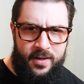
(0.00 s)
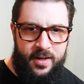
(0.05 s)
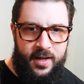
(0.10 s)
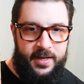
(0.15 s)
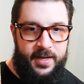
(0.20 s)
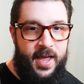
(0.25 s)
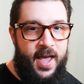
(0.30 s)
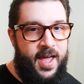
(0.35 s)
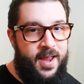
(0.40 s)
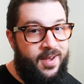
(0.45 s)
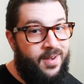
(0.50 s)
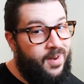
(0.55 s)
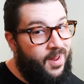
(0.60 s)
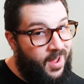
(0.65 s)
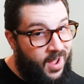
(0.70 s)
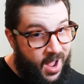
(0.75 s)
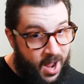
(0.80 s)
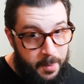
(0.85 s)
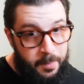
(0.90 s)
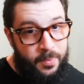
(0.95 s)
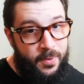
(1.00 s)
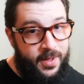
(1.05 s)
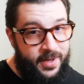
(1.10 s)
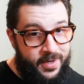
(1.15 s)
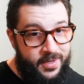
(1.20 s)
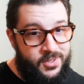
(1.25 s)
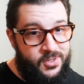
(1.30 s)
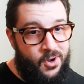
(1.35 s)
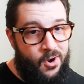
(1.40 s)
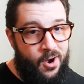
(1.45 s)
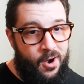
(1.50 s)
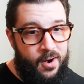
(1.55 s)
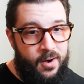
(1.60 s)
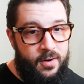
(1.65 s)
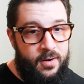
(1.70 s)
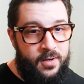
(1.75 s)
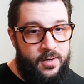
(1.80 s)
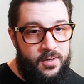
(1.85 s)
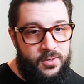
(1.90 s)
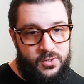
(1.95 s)
Again, I play
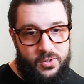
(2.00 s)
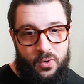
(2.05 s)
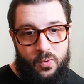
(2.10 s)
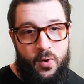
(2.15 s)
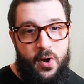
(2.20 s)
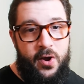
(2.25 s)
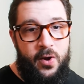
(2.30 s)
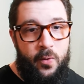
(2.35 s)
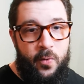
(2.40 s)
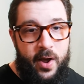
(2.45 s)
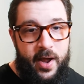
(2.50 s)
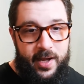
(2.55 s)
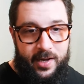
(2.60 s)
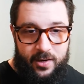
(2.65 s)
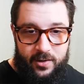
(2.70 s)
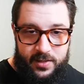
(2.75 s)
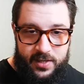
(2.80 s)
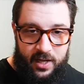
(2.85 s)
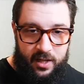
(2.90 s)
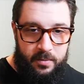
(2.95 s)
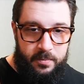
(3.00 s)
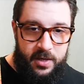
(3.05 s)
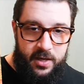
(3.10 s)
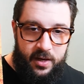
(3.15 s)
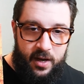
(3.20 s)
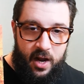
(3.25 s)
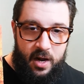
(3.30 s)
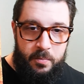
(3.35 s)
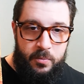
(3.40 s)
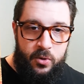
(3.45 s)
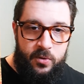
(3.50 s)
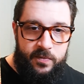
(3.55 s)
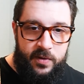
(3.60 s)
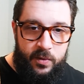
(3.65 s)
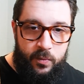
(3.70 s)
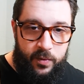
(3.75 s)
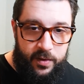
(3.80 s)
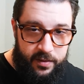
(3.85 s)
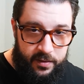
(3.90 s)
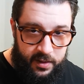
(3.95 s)
guitar, so right away you're telling me you got a movie
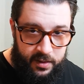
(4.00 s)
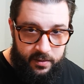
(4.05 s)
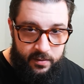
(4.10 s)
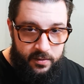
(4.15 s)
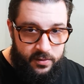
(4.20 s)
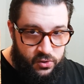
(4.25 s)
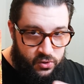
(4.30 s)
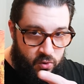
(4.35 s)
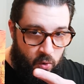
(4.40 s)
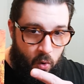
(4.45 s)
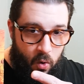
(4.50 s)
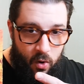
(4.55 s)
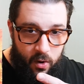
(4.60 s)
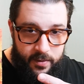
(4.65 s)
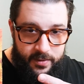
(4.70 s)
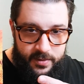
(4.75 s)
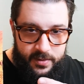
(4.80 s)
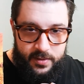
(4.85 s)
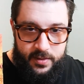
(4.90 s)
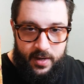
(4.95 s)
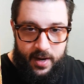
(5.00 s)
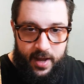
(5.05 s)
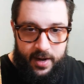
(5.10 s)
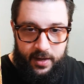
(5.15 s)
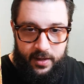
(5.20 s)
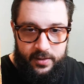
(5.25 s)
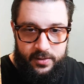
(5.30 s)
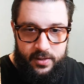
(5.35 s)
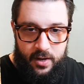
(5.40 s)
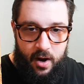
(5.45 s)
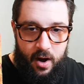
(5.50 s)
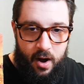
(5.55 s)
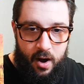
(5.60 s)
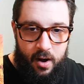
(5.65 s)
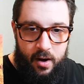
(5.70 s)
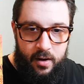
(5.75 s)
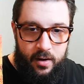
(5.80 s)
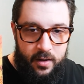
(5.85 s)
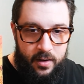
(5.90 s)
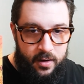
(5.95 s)
with swords and a
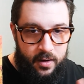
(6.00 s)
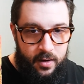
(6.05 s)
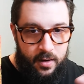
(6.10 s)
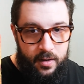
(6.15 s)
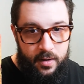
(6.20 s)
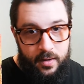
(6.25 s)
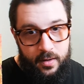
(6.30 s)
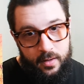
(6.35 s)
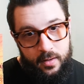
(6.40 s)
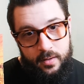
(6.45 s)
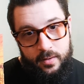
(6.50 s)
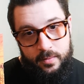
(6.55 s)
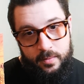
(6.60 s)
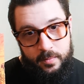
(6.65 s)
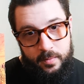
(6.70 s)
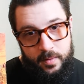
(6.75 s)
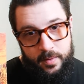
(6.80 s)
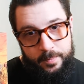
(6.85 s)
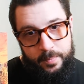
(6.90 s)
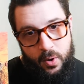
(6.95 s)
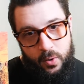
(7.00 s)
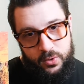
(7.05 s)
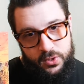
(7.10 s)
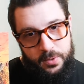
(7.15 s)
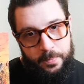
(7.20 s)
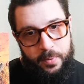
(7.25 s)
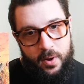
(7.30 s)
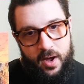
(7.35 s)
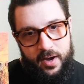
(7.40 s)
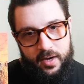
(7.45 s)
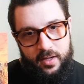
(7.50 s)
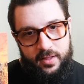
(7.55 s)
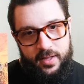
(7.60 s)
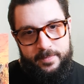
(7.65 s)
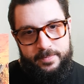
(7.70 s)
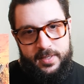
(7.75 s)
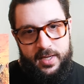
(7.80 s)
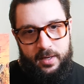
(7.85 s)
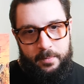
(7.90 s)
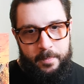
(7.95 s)
guitar,
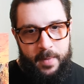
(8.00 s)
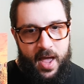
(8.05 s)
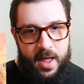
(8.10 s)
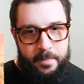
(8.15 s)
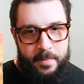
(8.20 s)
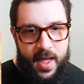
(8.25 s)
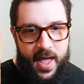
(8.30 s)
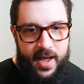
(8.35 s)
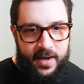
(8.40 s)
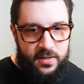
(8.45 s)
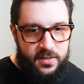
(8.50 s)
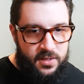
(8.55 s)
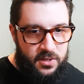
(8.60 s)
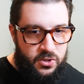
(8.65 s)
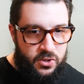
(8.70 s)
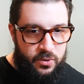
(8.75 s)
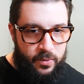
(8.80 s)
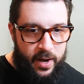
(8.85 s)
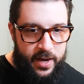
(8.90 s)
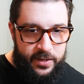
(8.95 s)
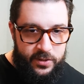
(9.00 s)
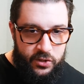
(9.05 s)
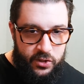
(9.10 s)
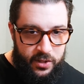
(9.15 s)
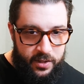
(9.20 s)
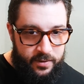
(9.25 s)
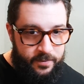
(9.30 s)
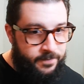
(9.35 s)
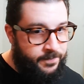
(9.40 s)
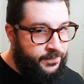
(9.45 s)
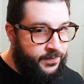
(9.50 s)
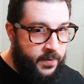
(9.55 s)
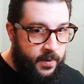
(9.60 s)
post-apocalyptic Mad Max situation.